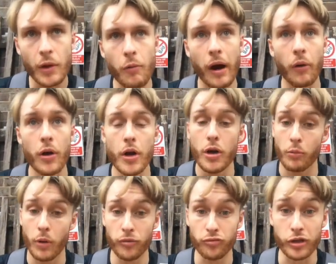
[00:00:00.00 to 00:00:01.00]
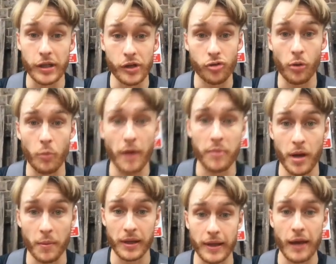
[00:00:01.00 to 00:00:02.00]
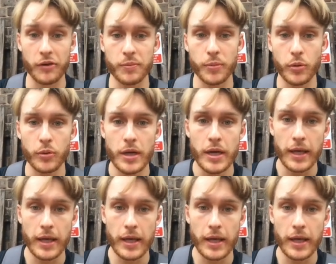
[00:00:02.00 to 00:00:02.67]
Well, one really strong way of becoming accountable